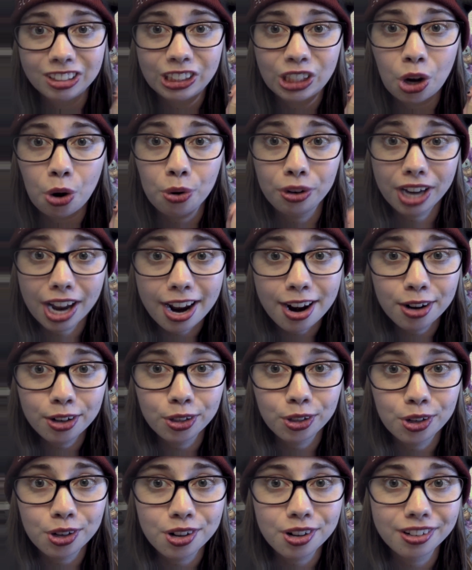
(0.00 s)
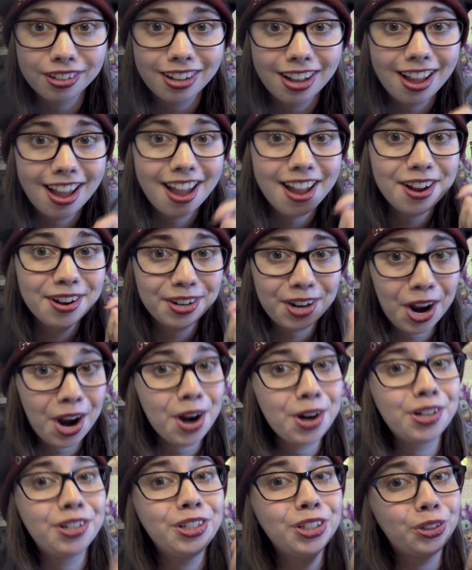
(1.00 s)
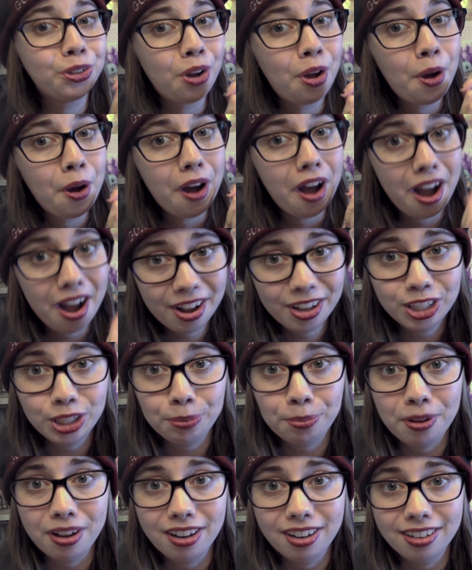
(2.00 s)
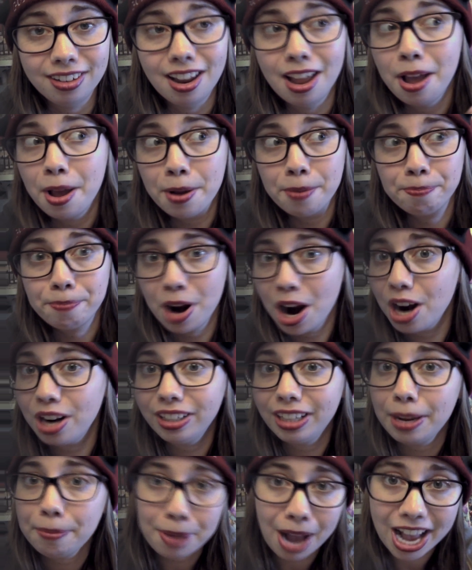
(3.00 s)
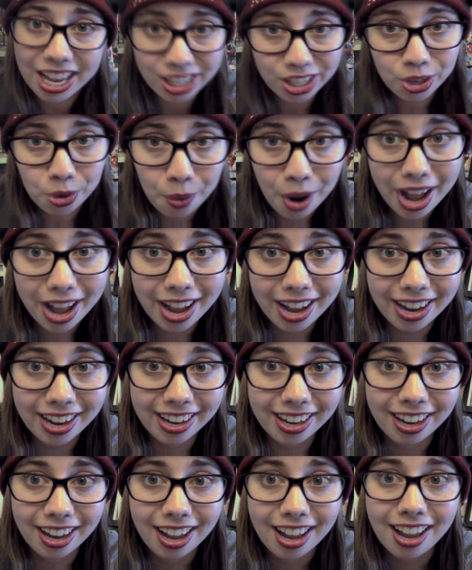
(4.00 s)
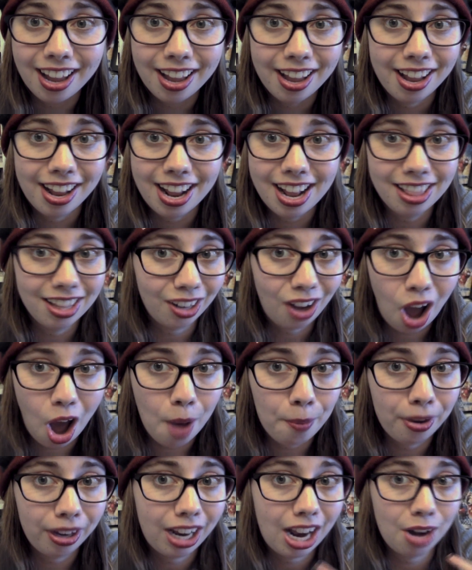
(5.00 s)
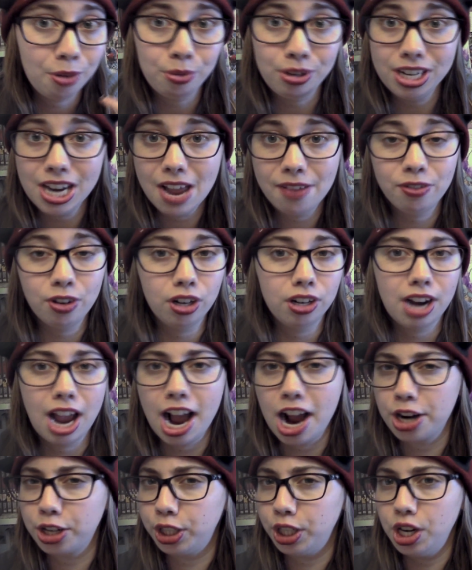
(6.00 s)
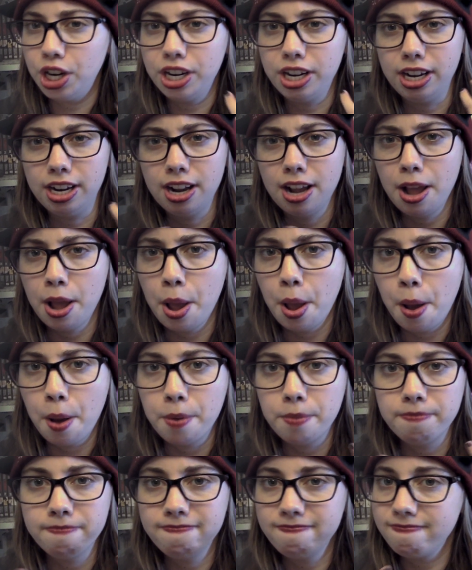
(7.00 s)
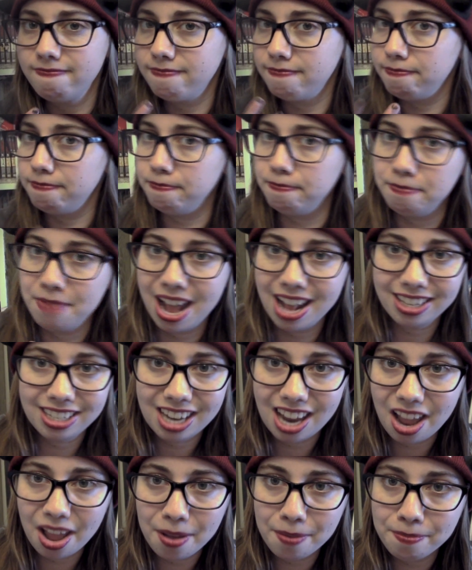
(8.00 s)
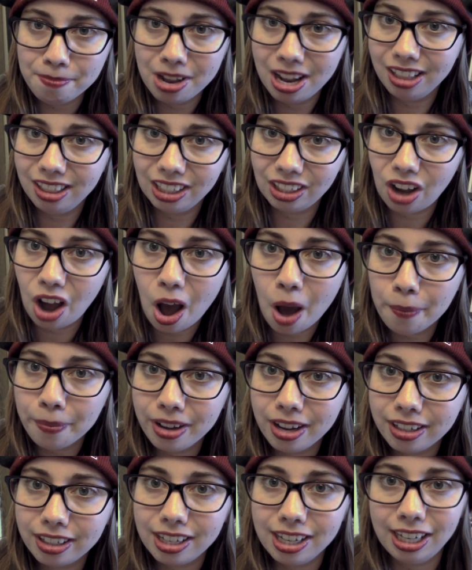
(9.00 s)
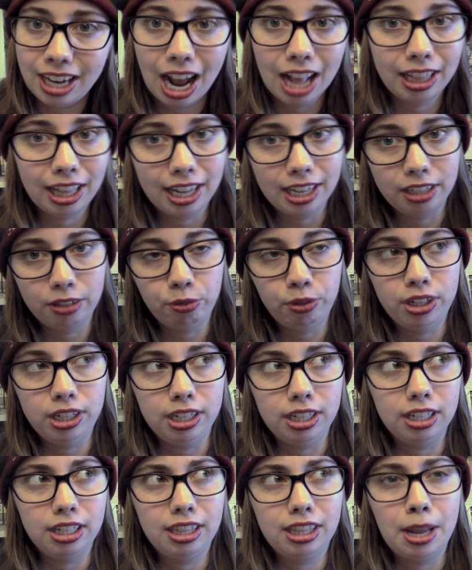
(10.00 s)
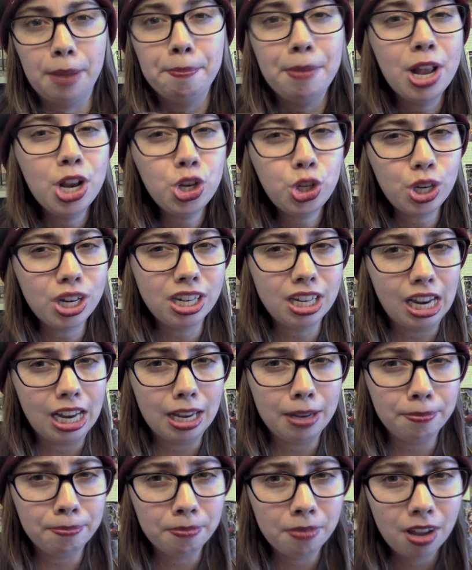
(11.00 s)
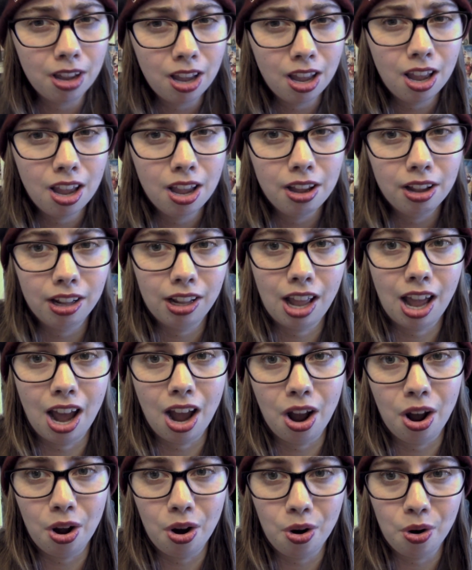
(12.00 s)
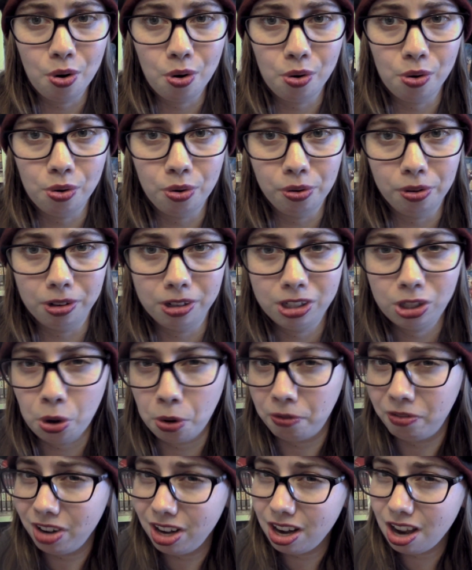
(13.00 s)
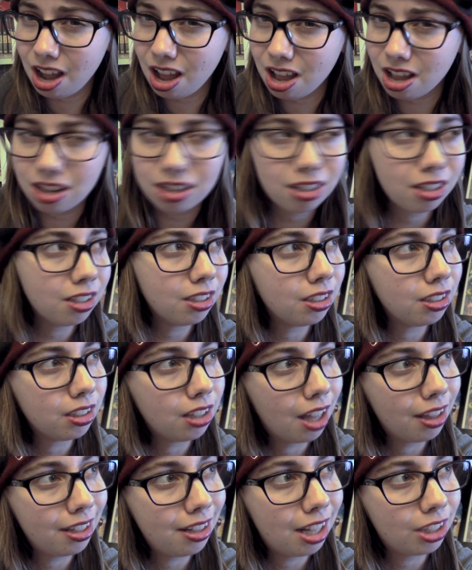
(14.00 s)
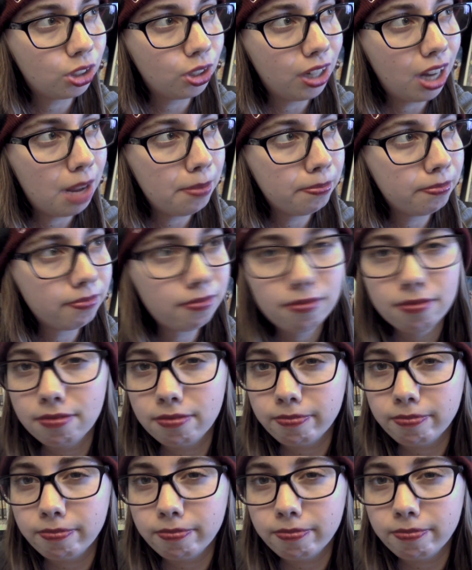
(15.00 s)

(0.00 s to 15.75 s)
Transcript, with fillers: so Carol, Carol's husband apparently passed away in the comic, and we never actually met him in the comic. He kind of like we they mention him how Sophia, I think that's her name,